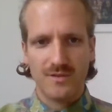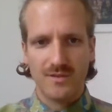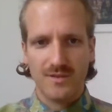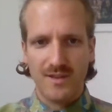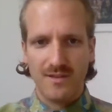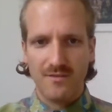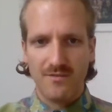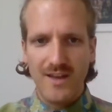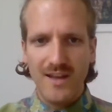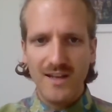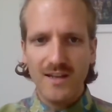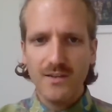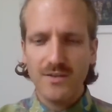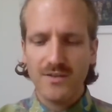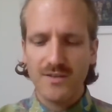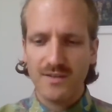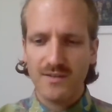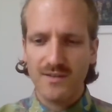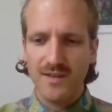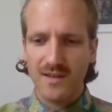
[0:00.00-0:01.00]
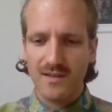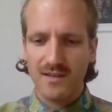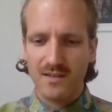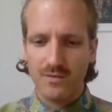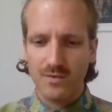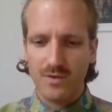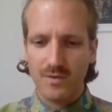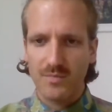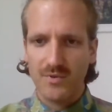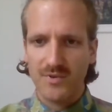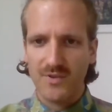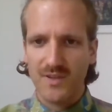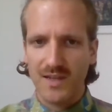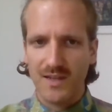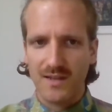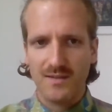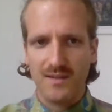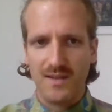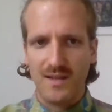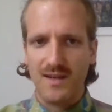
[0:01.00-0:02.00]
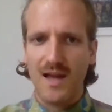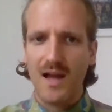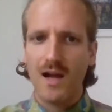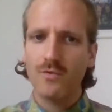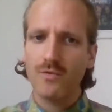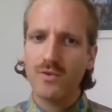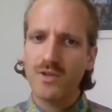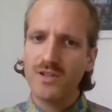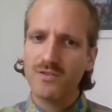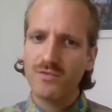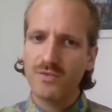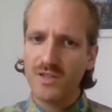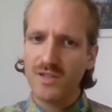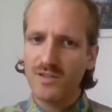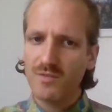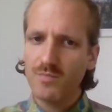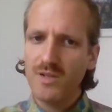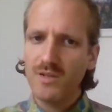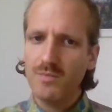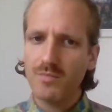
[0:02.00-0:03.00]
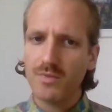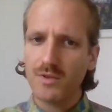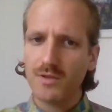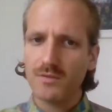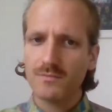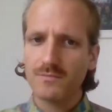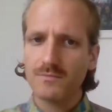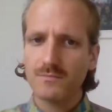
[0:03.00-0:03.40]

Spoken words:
the values that he represents, and how he treats people.